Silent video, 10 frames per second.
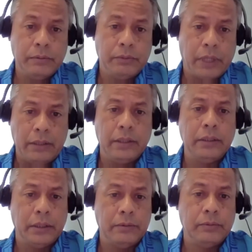I
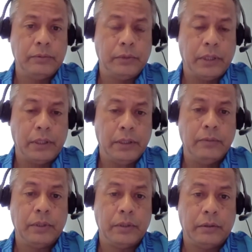think they uh, they
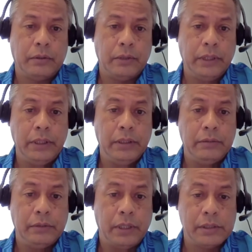were already
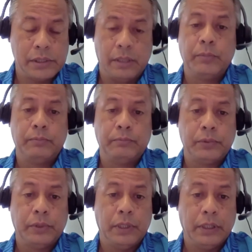uh, some
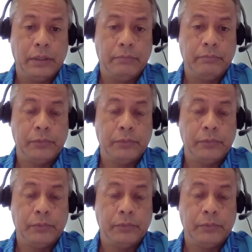um,